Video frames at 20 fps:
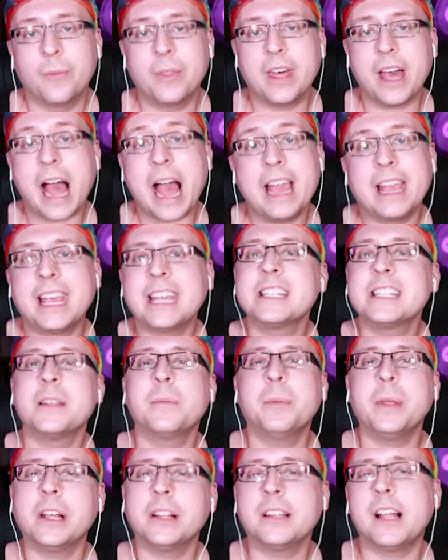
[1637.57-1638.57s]
But I get
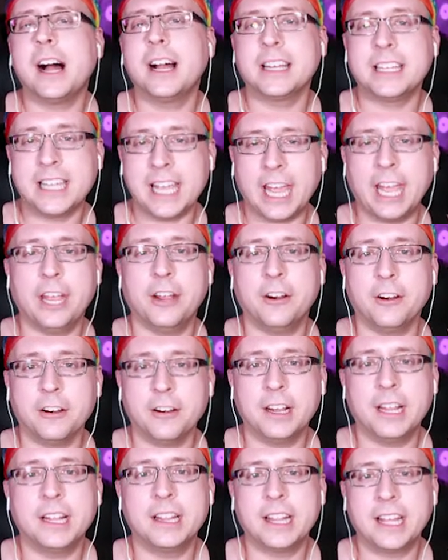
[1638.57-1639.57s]
to be a lot
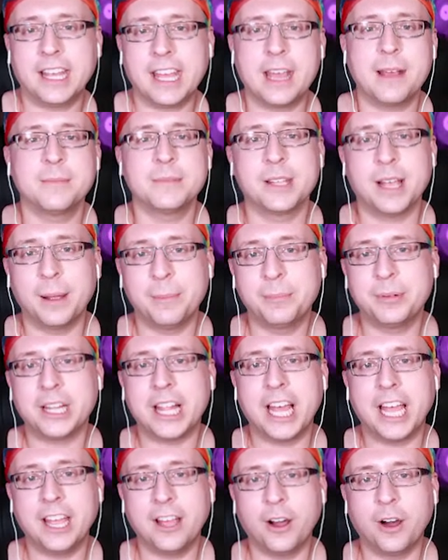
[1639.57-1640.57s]
gayer in the games I
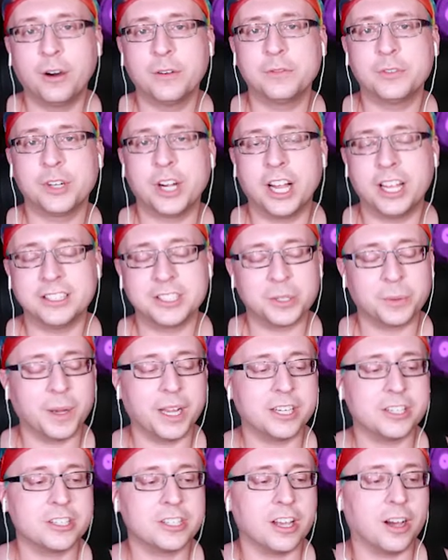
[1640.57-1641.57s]
play over on
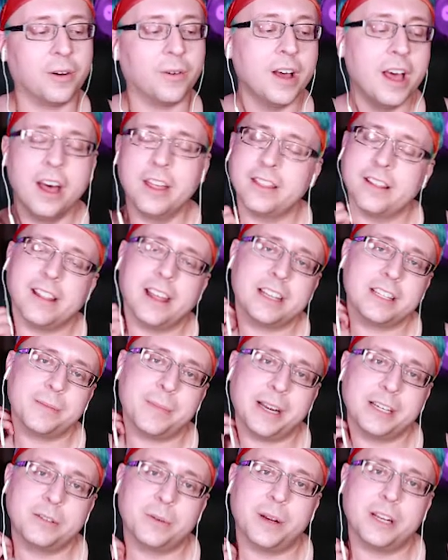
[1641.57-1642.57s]
Twitch. So the link to
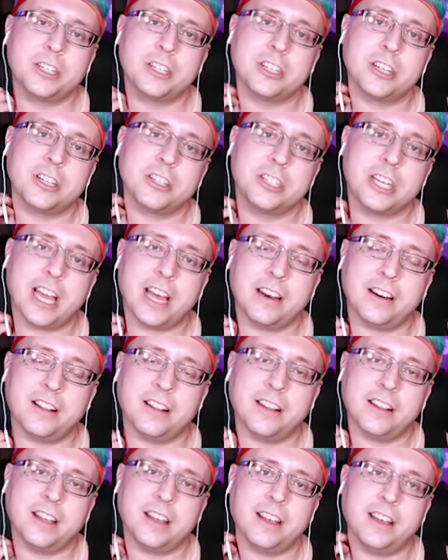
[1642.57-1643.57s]
my Twitch
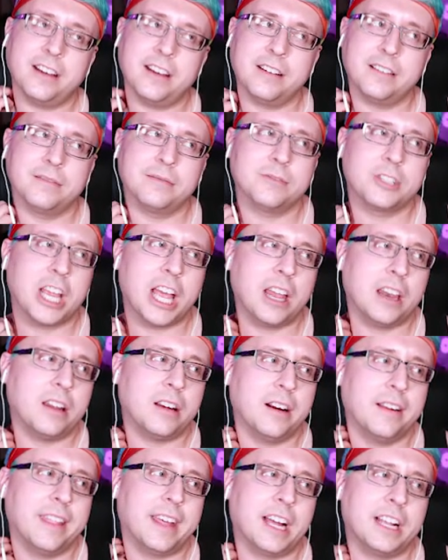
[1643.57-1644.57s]
channel,
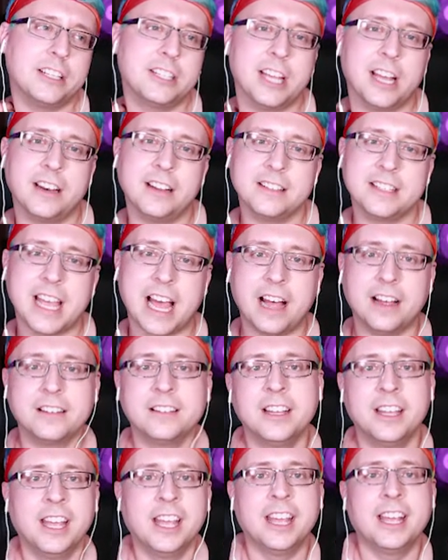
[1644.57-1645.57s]
are they called channels? Yeah,
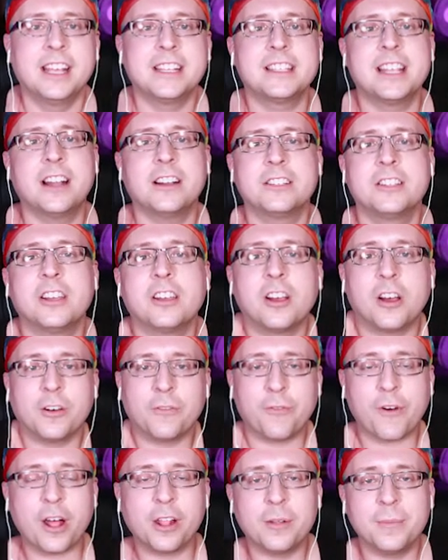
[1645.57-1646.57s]
is there, so you can
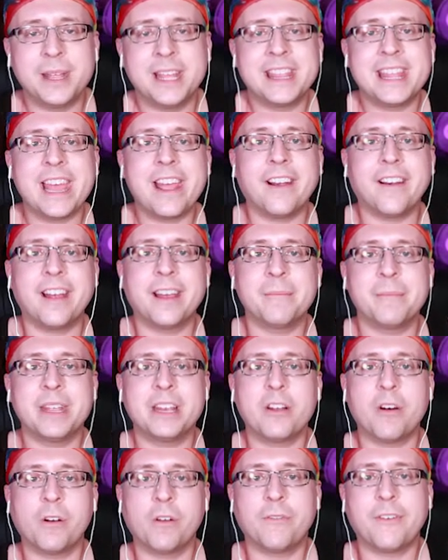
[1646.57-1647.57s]
go follow me there and
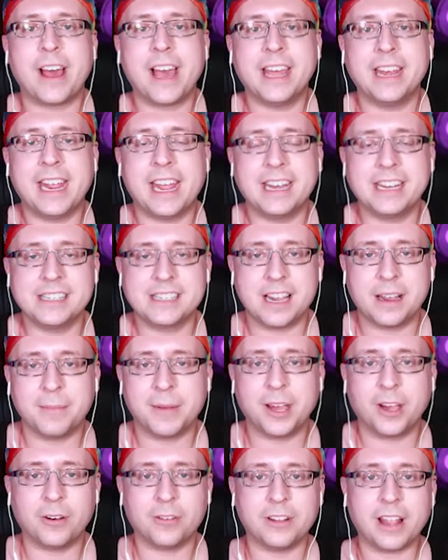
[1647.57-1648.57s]
be notified
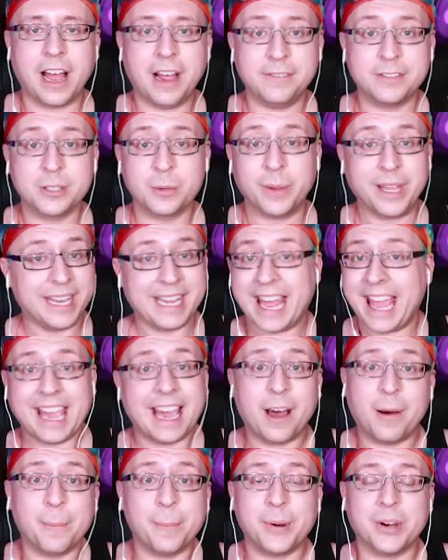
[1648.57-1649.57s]
anytime I go live so we can
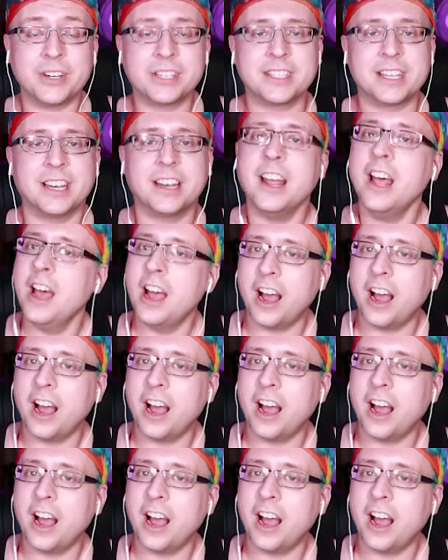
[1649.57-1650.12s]
hang out in person.